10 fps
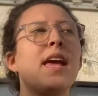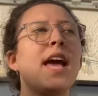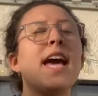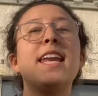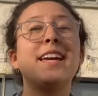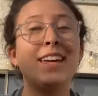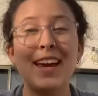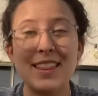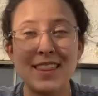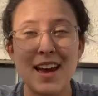And I
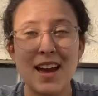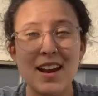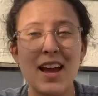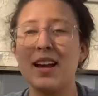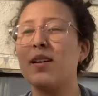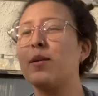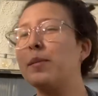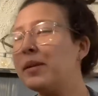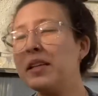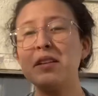get that. I
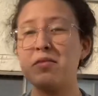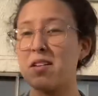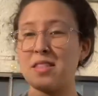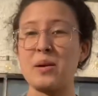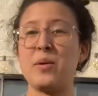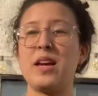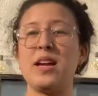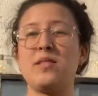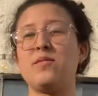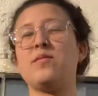completely felt that
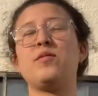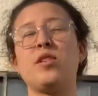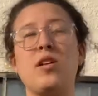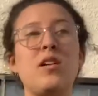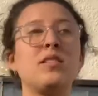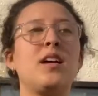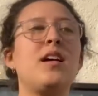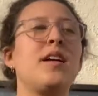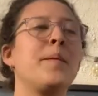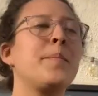way for a long
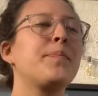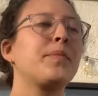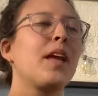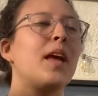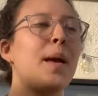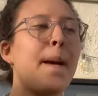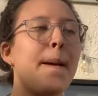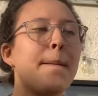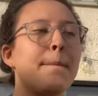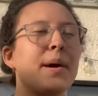time,
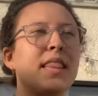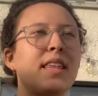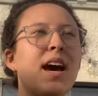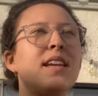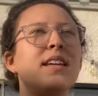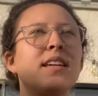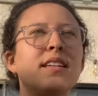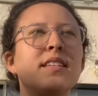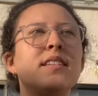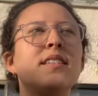but that
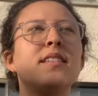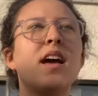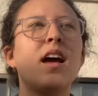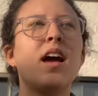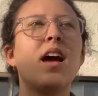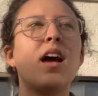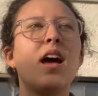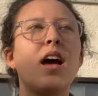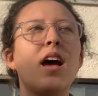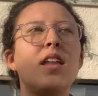is
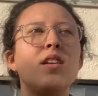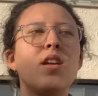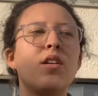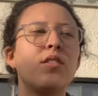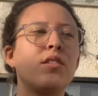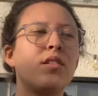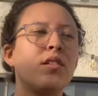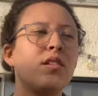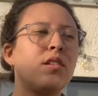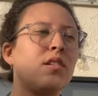
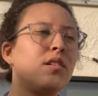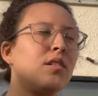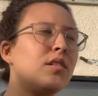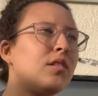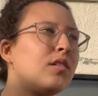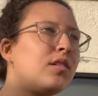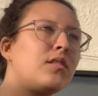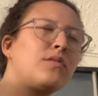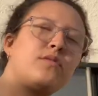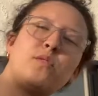another
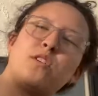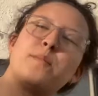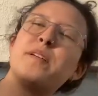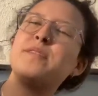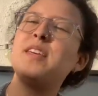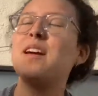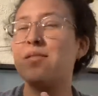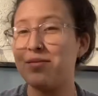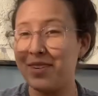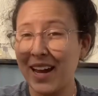form of the
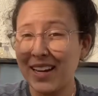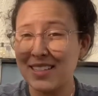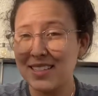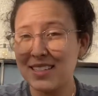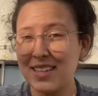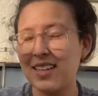effect.